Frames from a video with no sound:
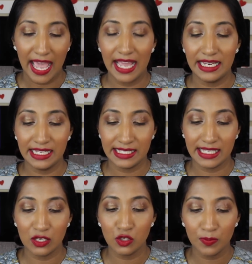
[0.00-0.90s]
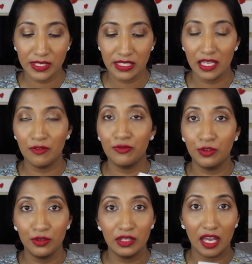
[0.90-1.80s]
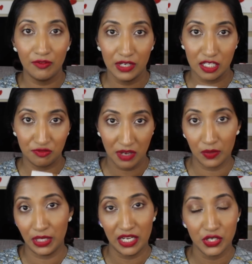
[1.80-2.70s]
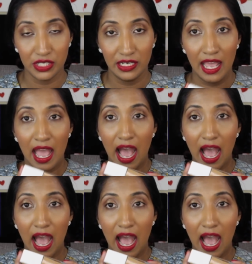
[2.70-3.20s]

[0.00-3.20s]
and it's their SuperStay full coverage foundation.